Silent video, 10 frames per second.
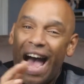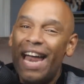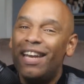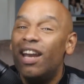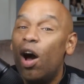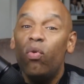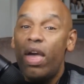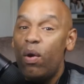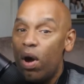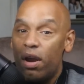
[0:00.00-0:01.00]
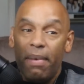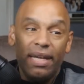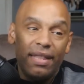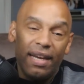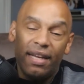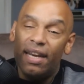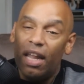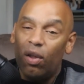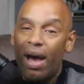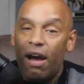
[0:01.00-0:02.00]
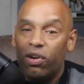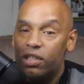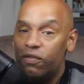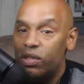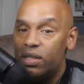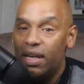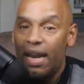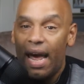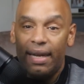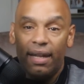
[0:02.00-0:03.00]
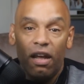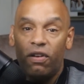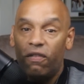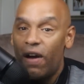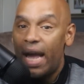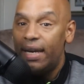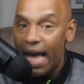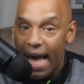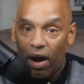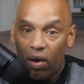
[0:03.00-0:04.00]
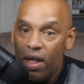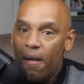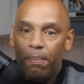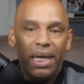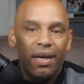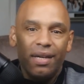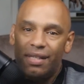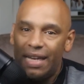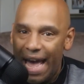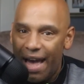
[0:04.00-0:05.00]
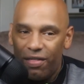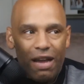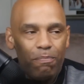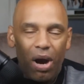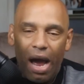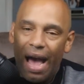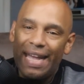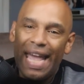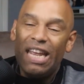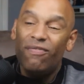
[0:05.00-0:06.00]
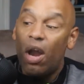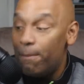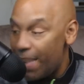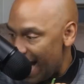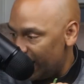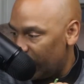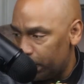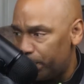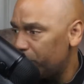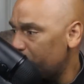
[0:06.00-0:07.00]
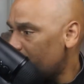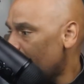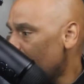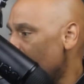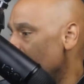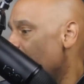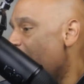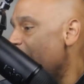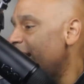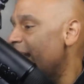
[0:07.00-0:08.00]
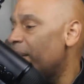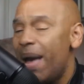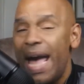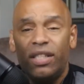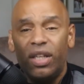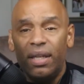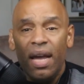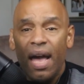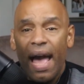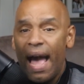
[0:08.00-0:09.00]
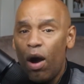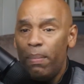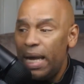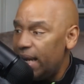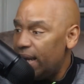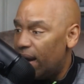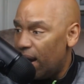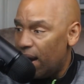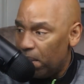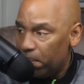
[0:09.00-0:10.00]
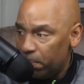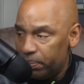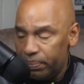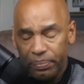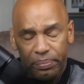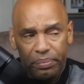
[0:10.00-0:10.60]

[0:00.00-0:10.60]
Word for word: I know they want to make that Canelo Alvarez versus Gennady Golovkin fight now because now they probably I can't even imagine. I can't imagine how many um